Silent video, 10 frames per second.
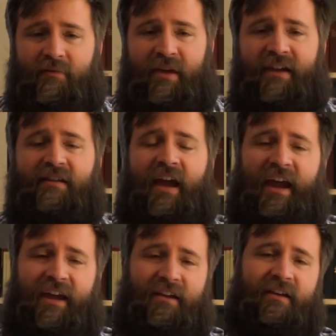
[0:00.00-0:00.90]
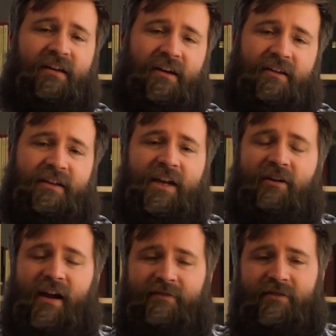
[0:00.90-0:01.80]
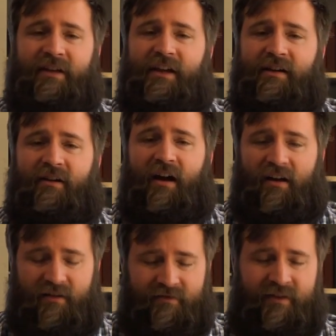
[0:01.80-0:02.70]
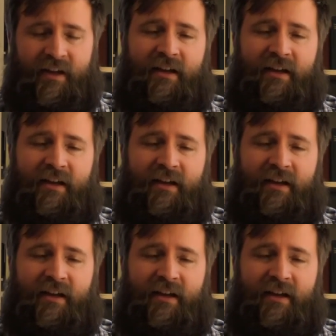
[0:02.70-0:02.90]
maintain year after year of